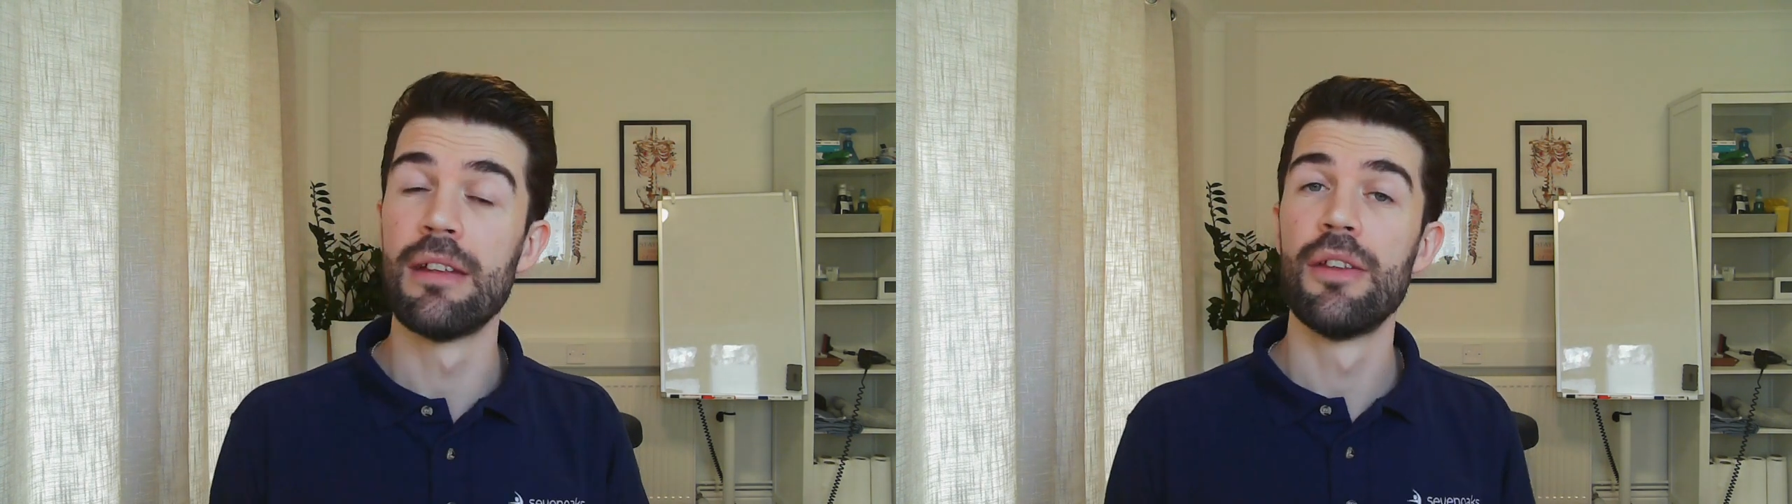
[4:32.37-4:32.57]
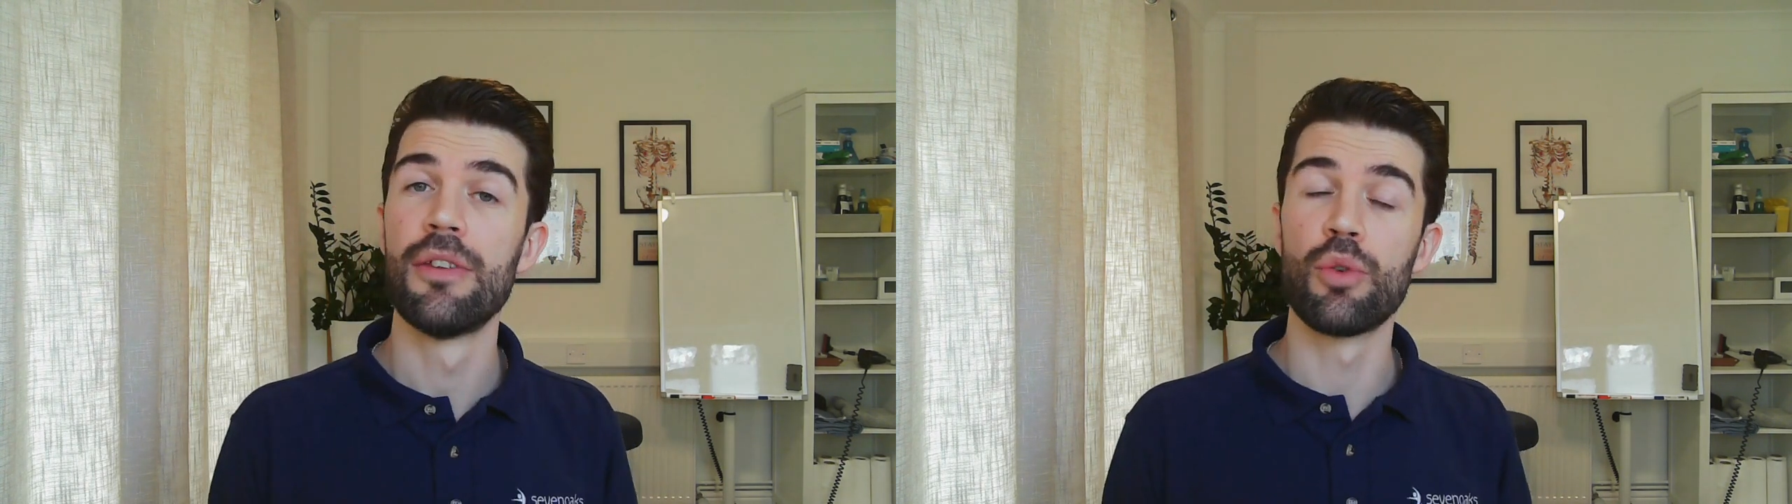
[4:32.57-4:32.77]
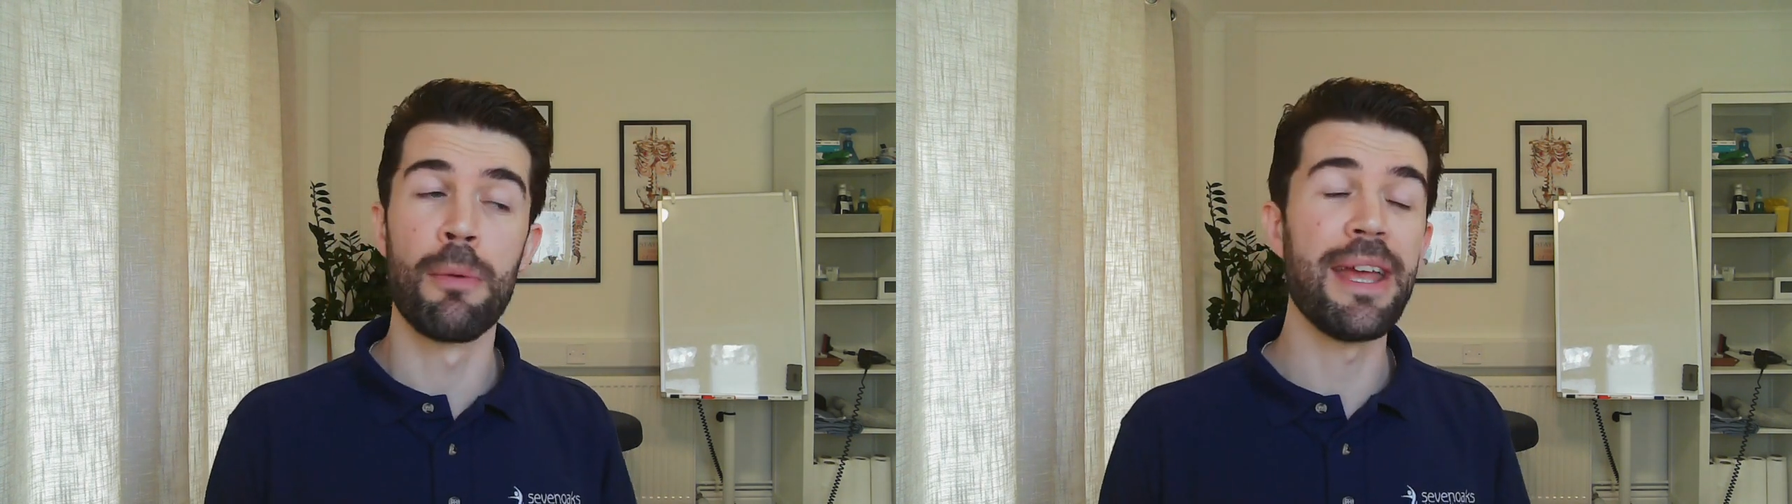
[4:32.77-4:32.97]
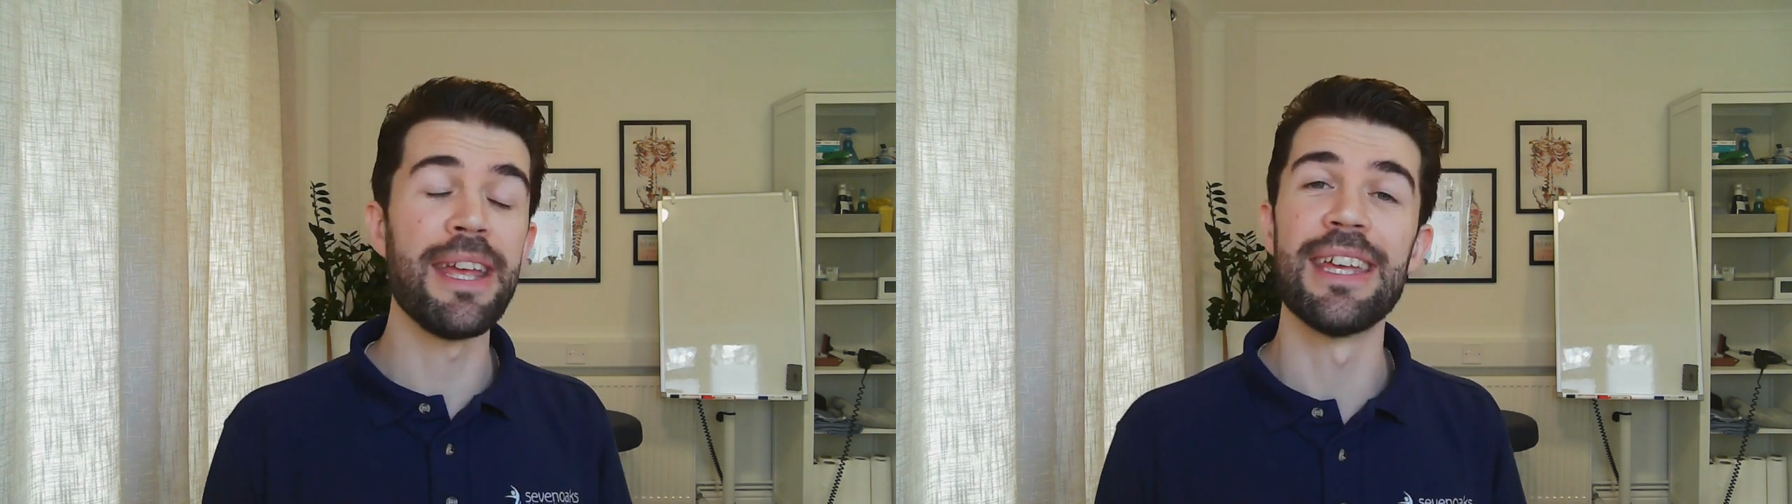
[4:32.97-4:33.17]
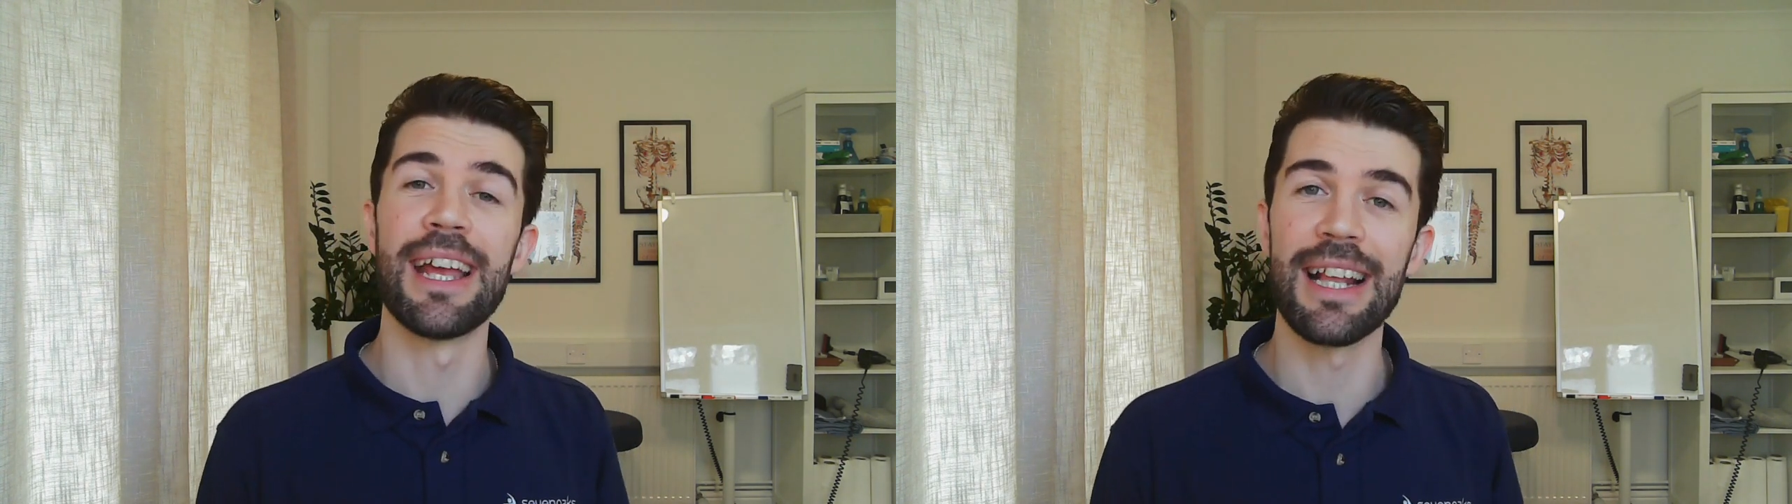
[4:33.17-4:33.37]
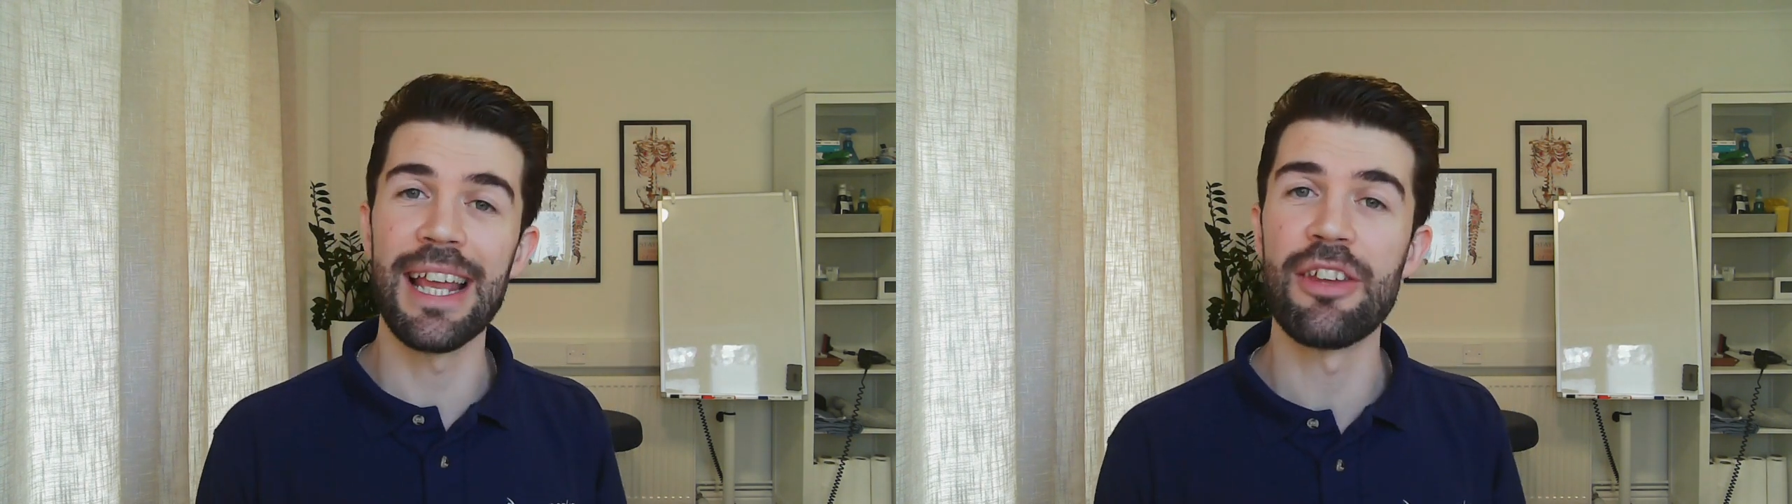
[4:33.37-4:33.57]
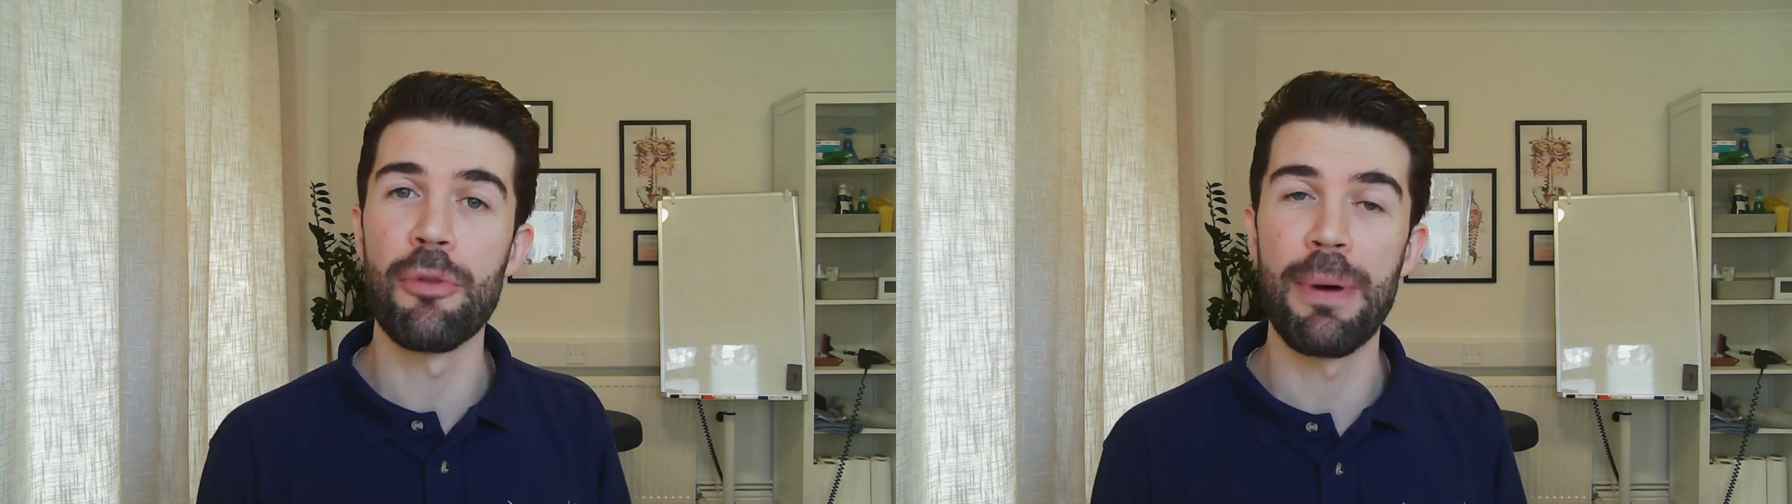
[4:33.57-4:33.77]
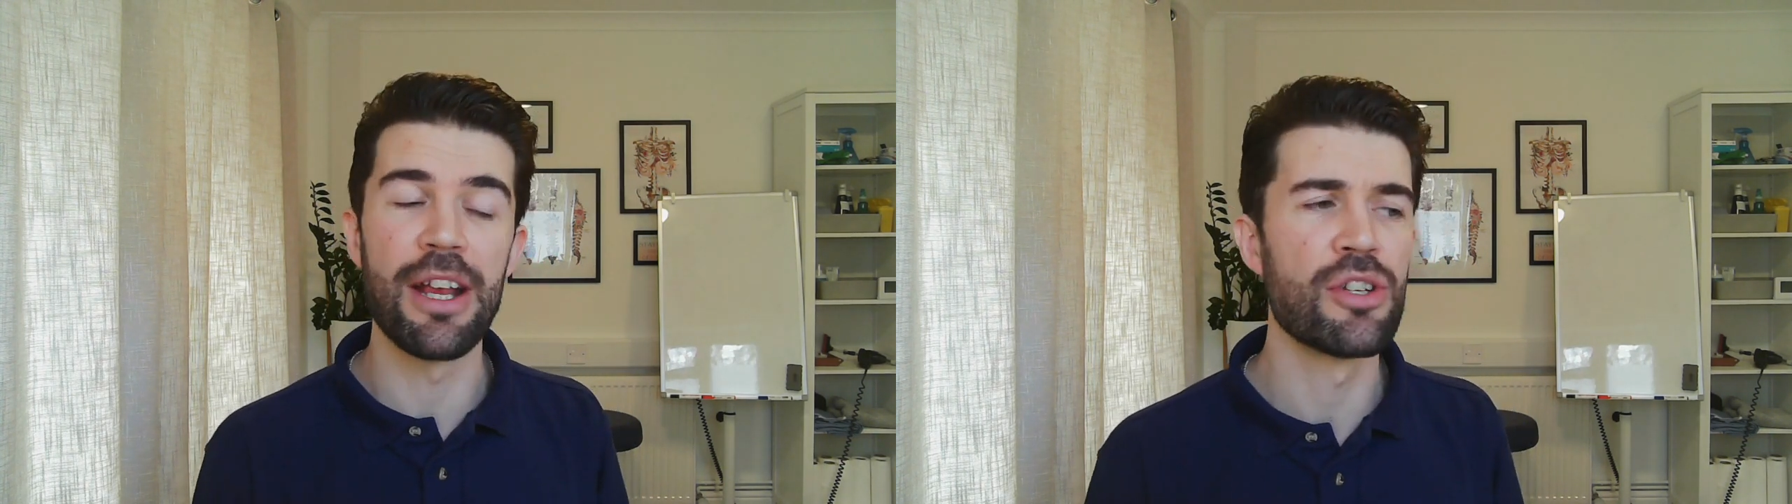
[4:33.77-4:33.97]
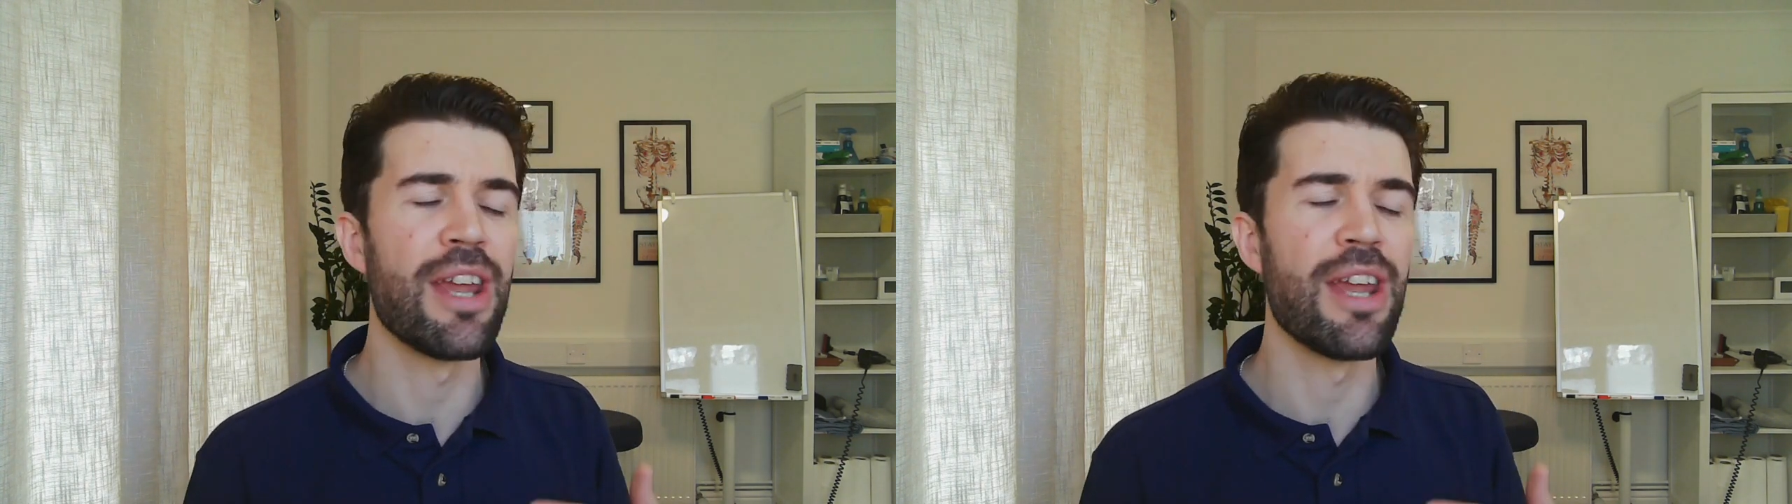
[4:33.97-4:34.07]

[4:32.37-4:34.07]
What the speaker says: So I'm making it clear to the patient,